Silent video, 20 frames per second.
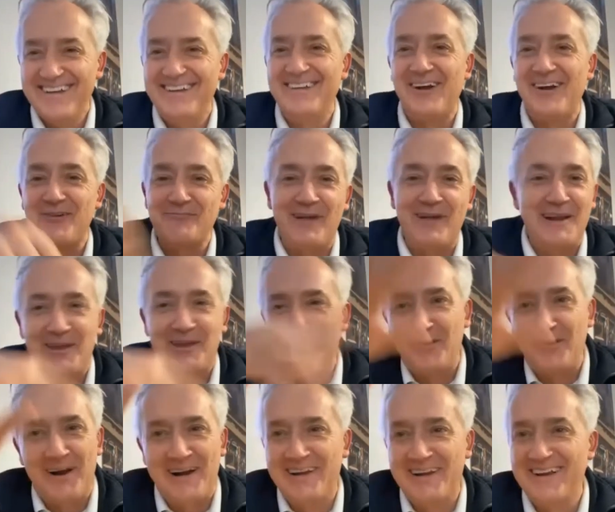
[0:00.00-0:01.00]
Normally
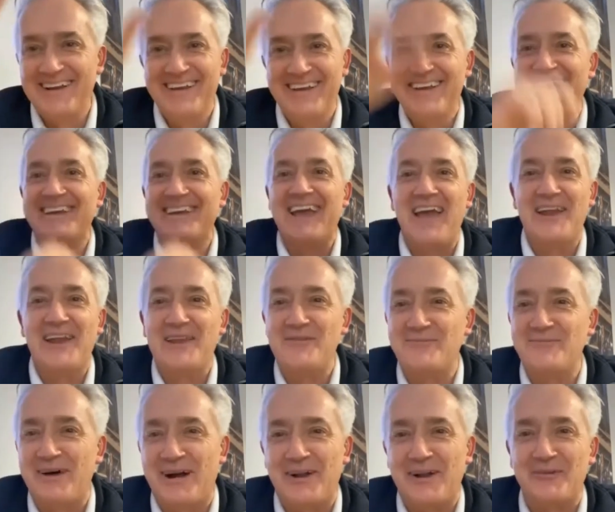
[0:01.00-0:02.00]
you are in any
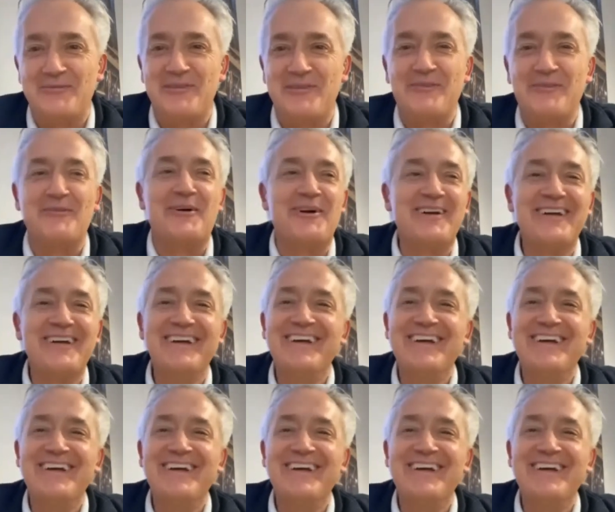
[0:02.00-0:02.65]
part of the world,